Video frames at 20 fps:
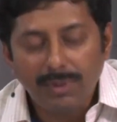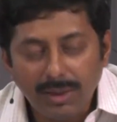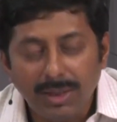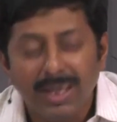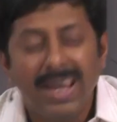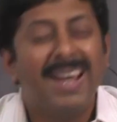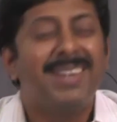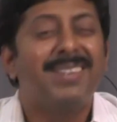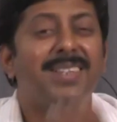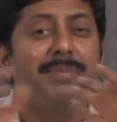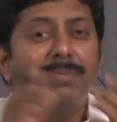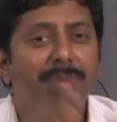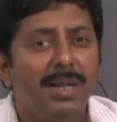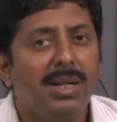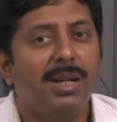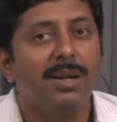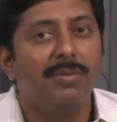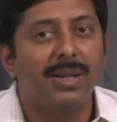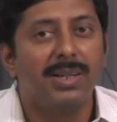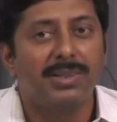except the
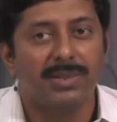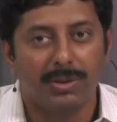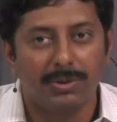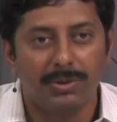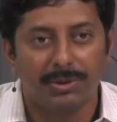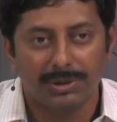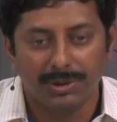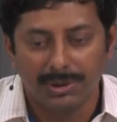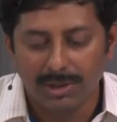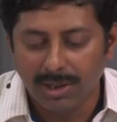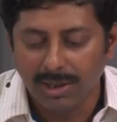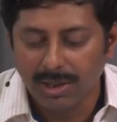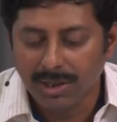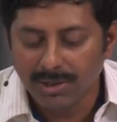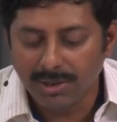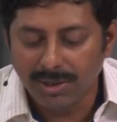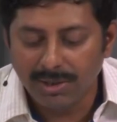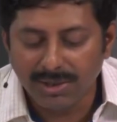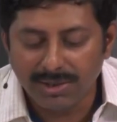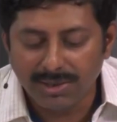trivial solution.
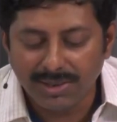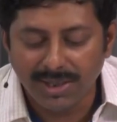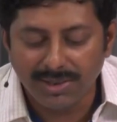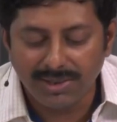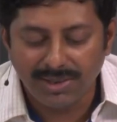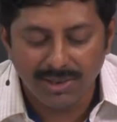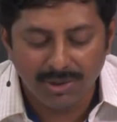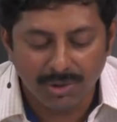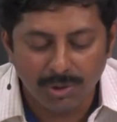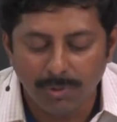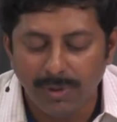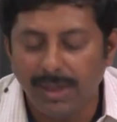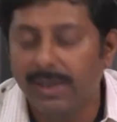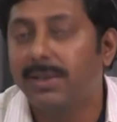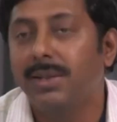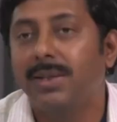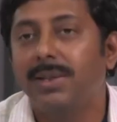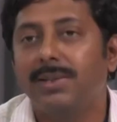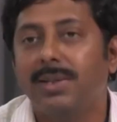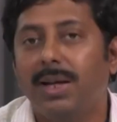So in this case, these two
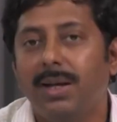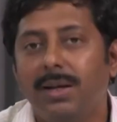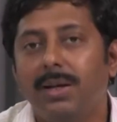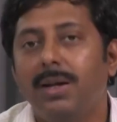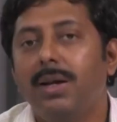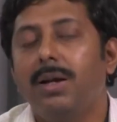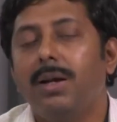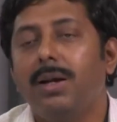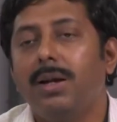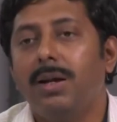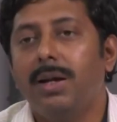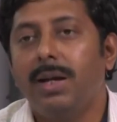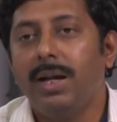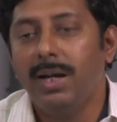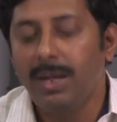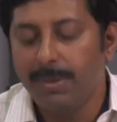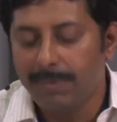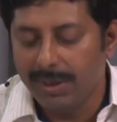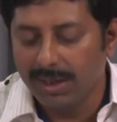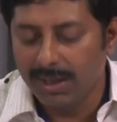vectors are
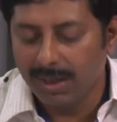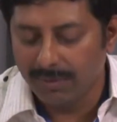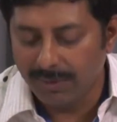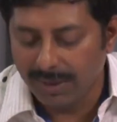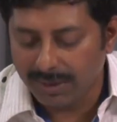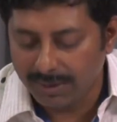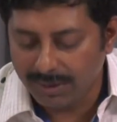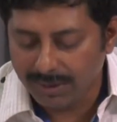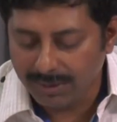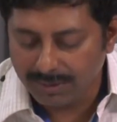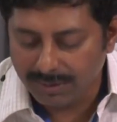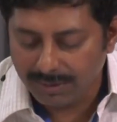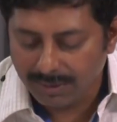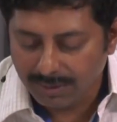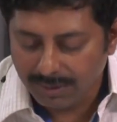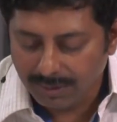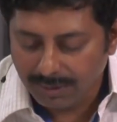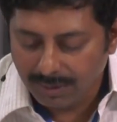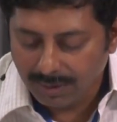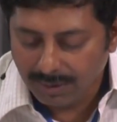independent vectors.
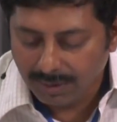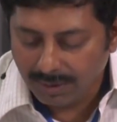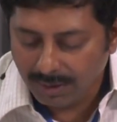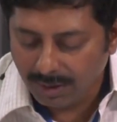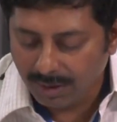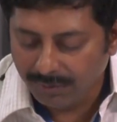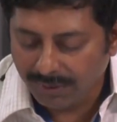Now, if